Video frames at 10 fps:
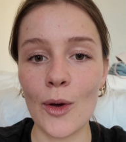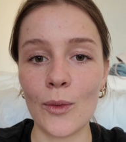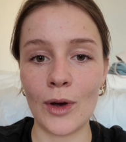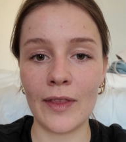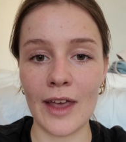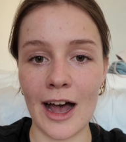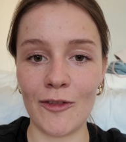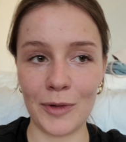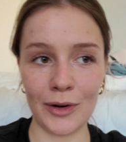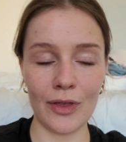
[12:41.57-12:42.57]
run the
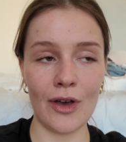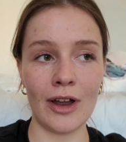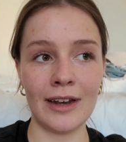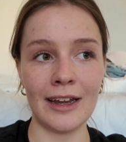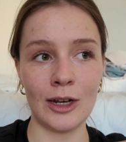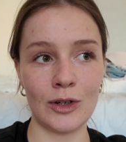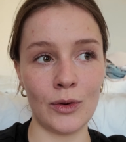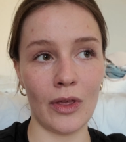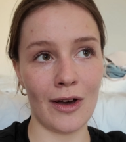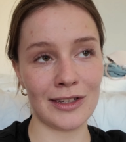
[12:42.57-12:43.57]
half marathon in
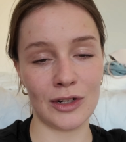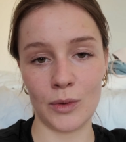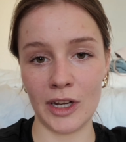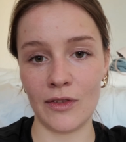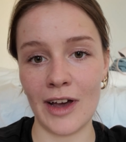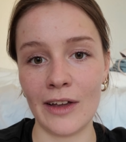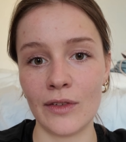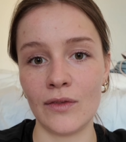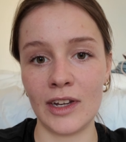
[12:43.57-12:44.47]
two thousand twenty-five in